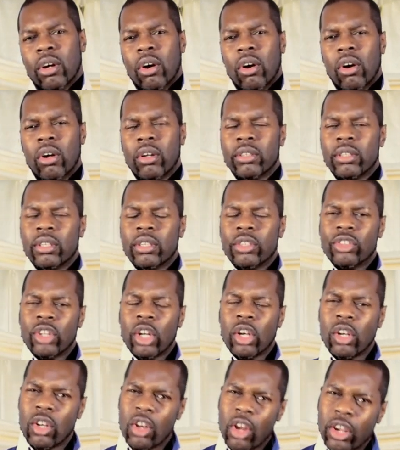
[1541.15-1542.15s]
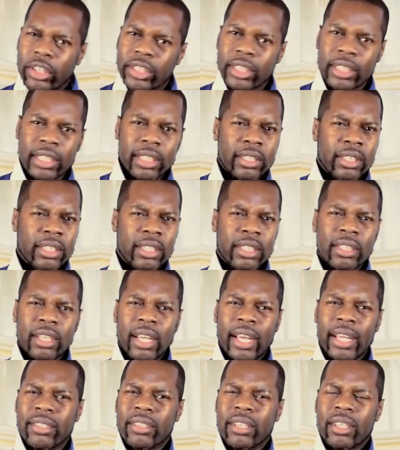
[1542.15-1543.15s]
on the losses
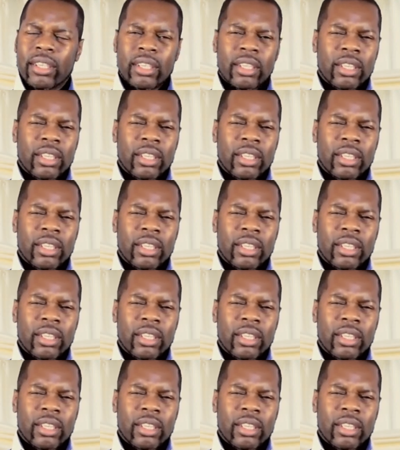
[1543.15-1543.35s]
and